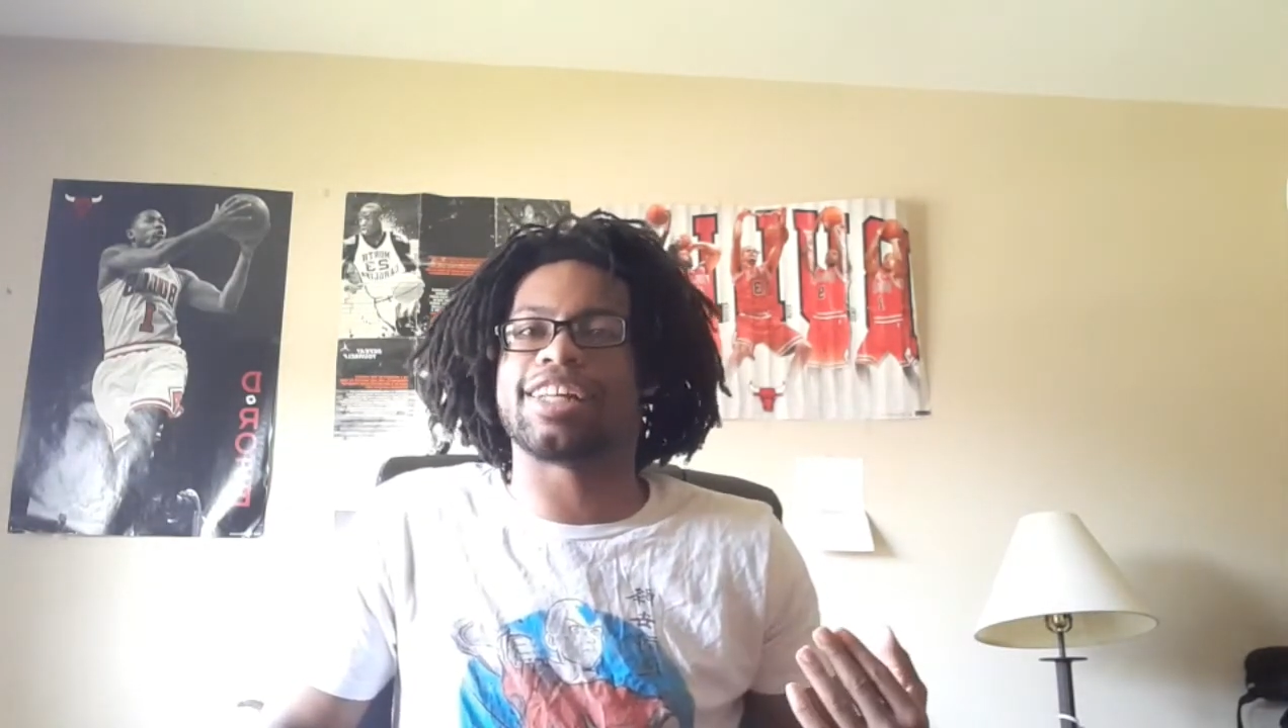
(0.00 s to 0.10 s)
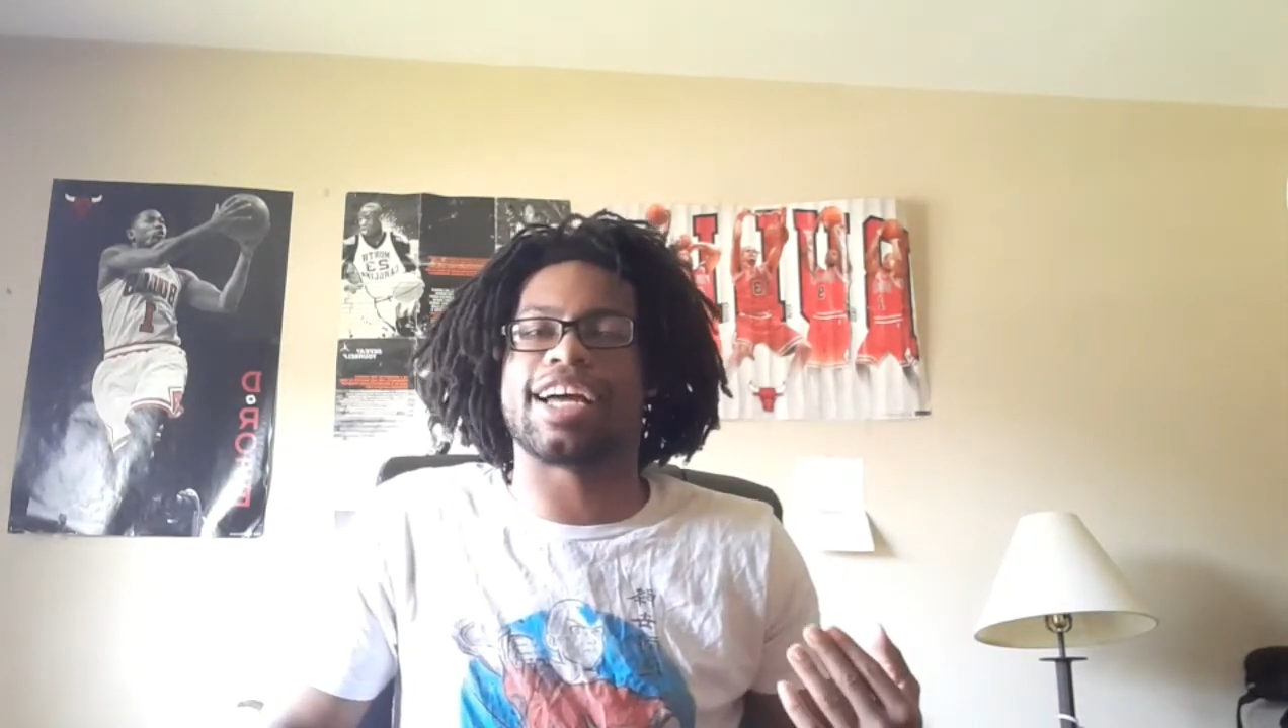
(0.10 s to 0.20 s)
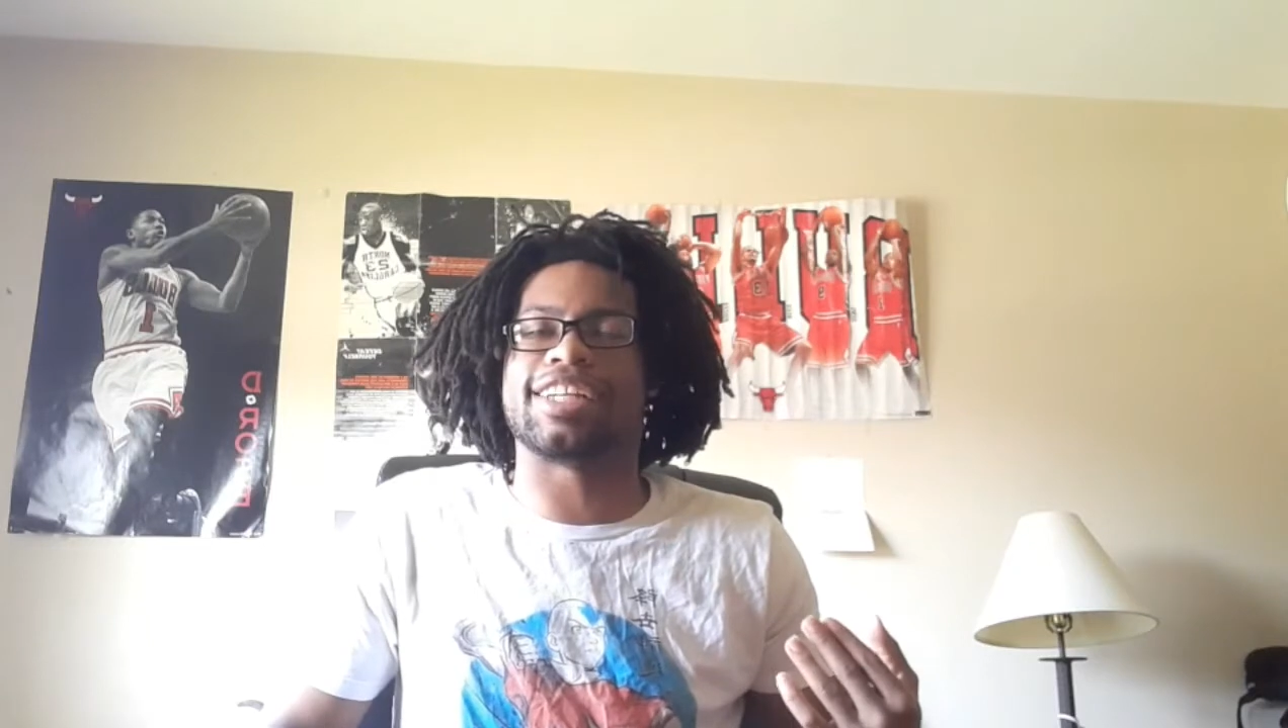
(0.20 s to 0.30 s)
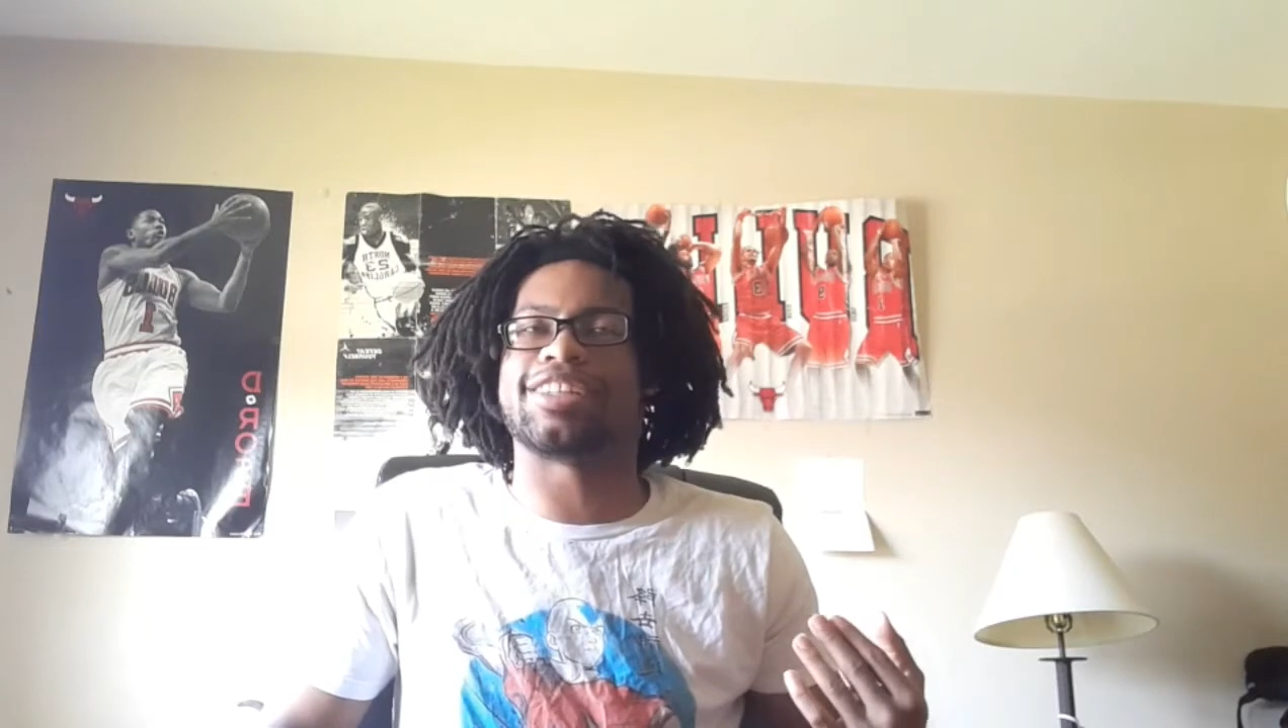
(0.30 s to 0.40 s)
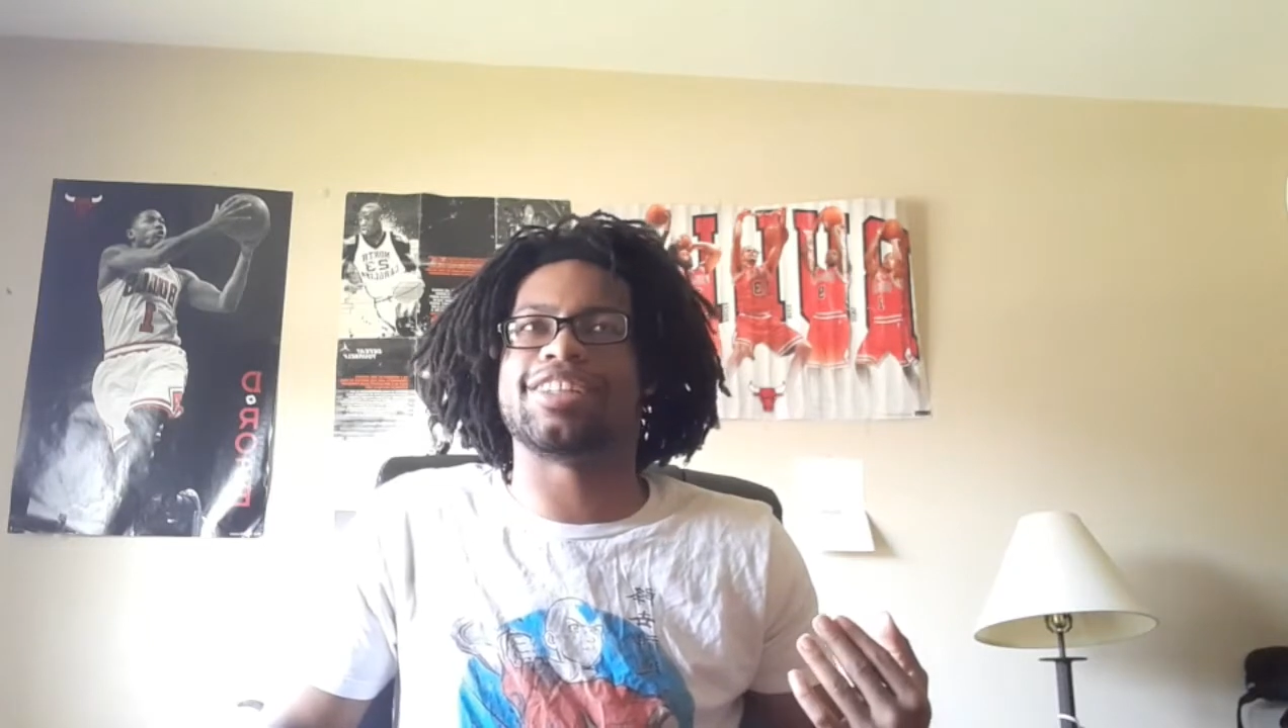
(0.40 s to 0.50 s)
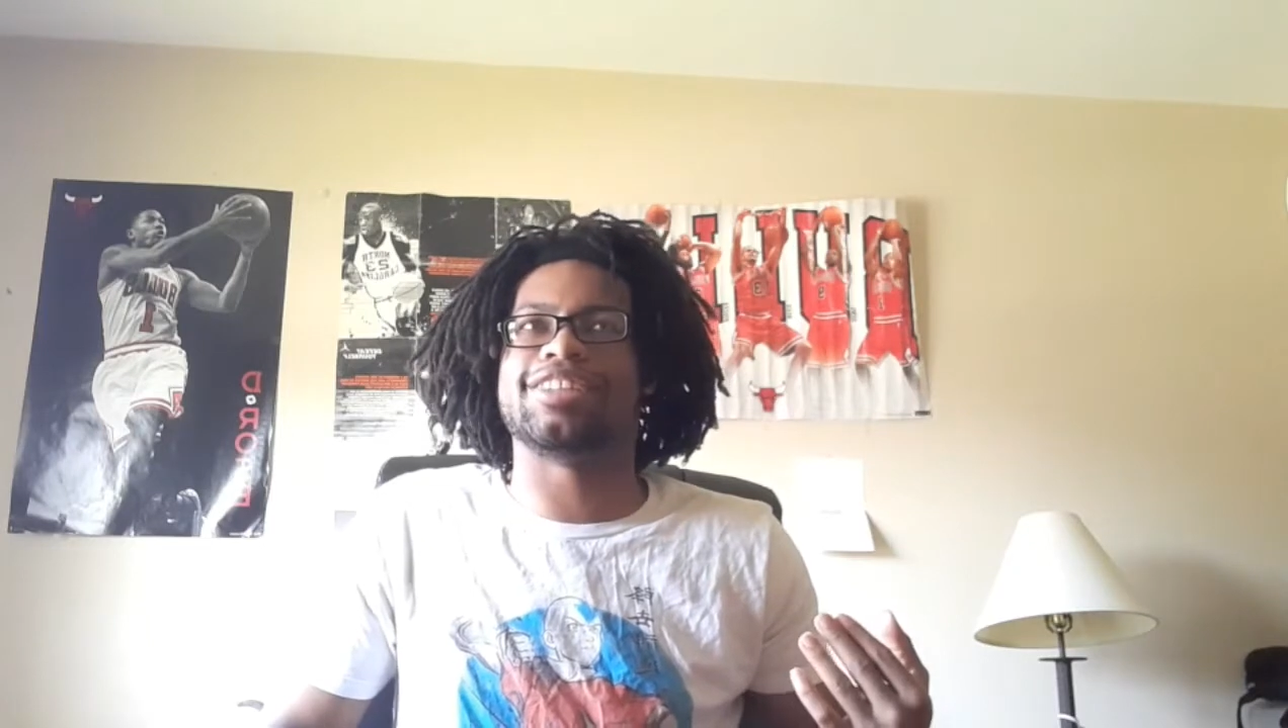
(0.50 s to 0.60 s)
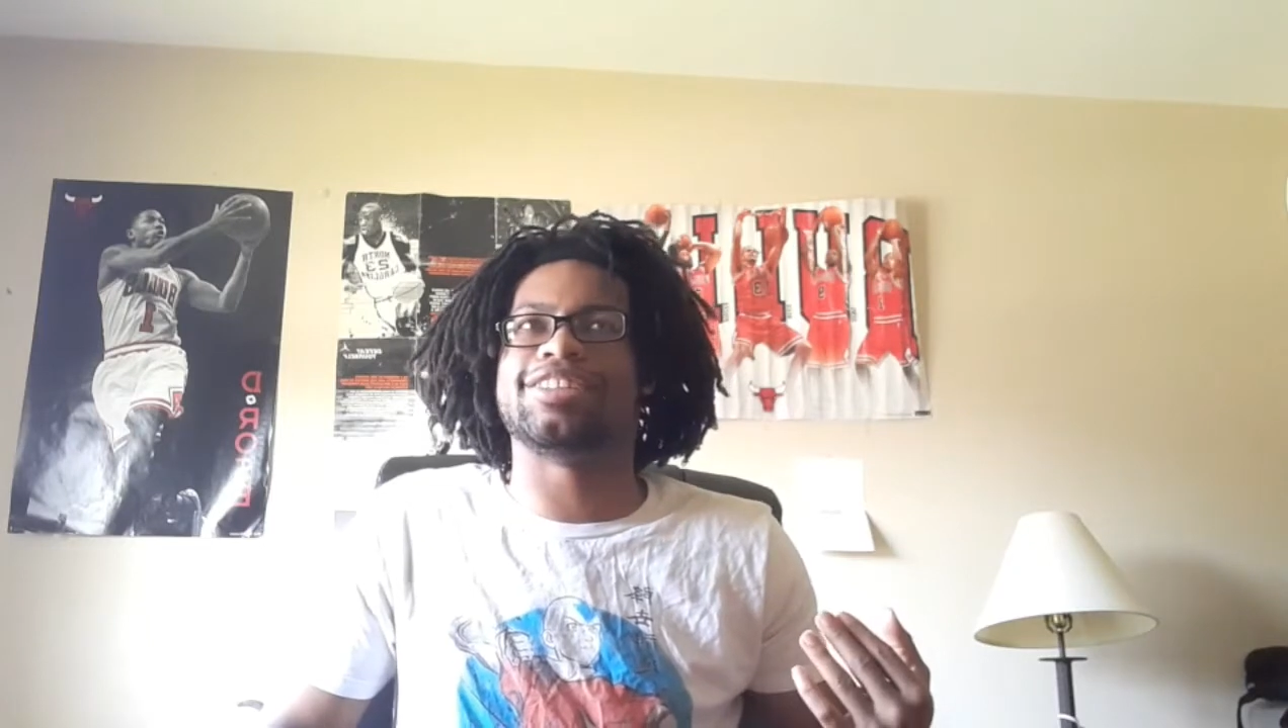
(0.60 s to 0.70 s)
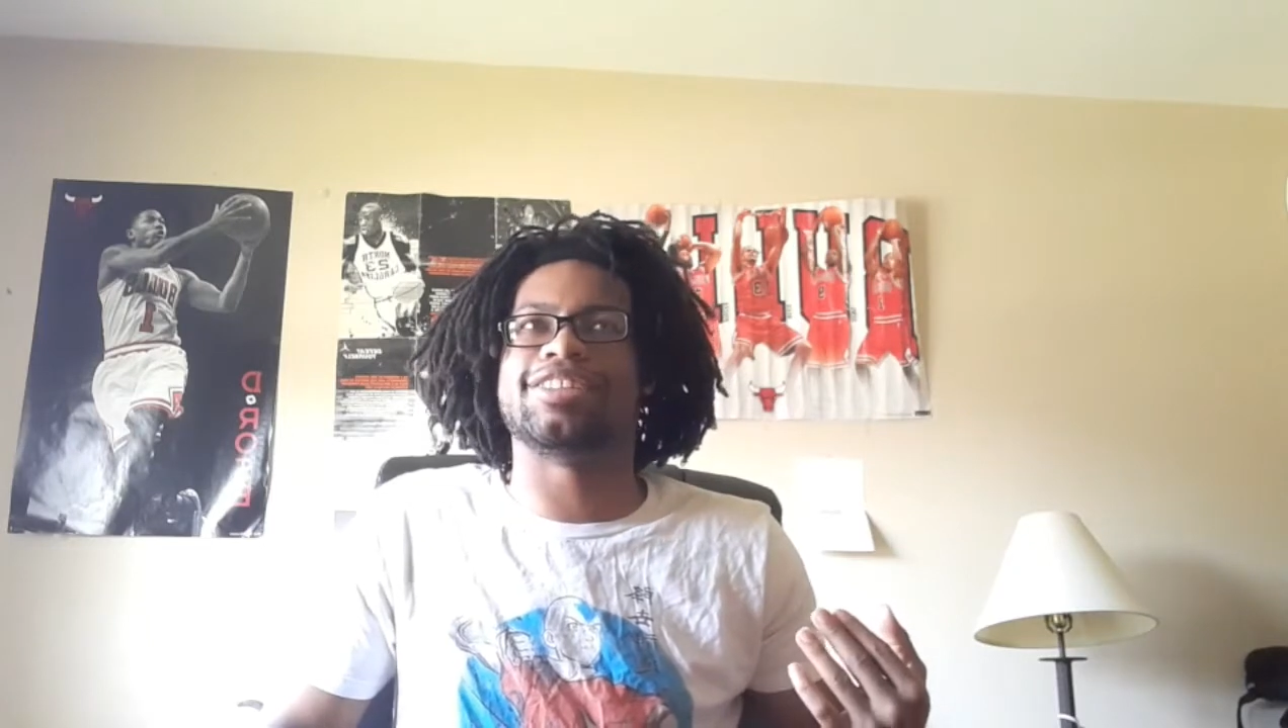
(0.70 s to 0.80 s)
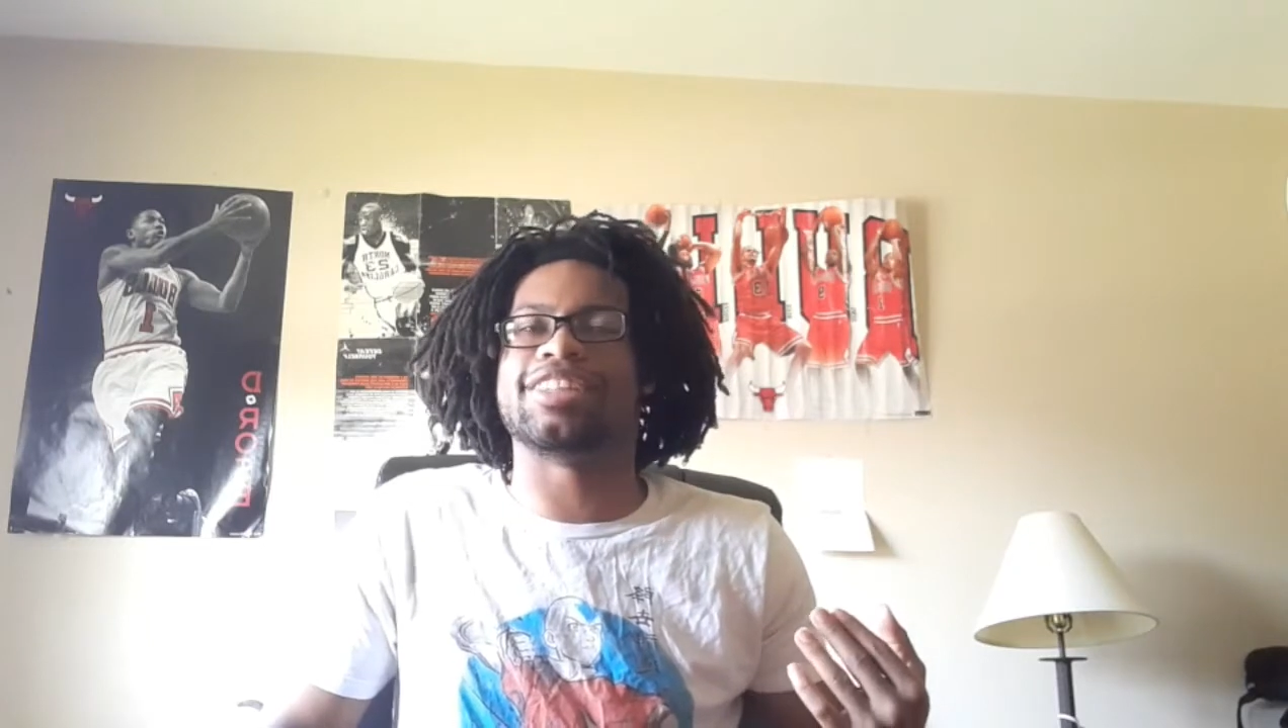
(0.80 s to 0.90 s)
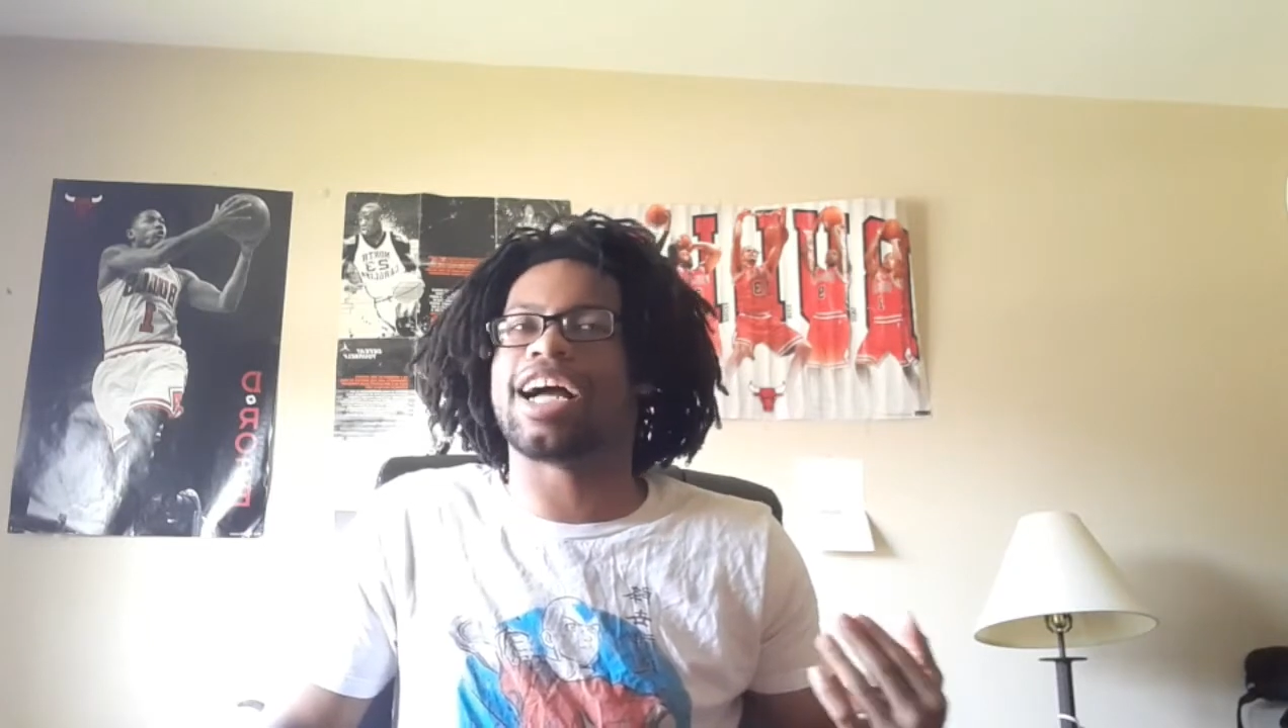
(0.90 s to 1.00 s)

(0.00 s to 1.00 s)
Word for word: like you're